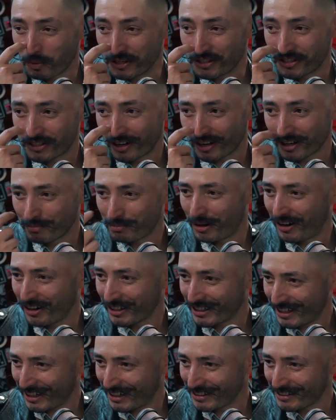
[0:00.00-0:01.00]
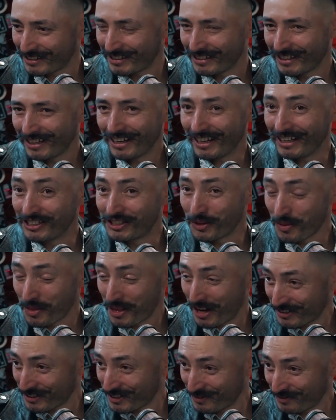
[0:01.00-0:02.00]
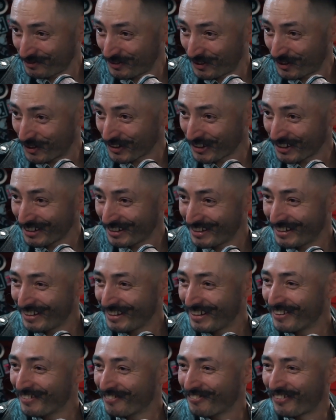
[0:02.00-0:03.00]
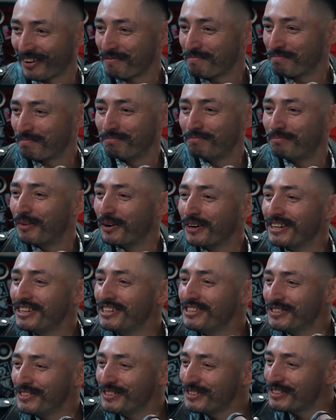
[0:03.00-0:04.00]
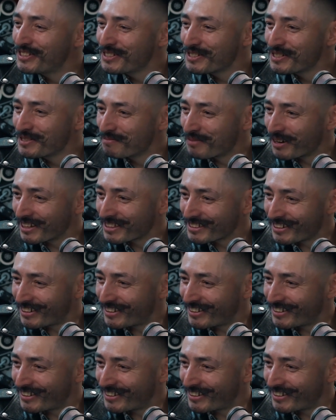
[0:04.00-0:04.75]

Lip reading: we started a podcast in 2004 where barely YouTube was on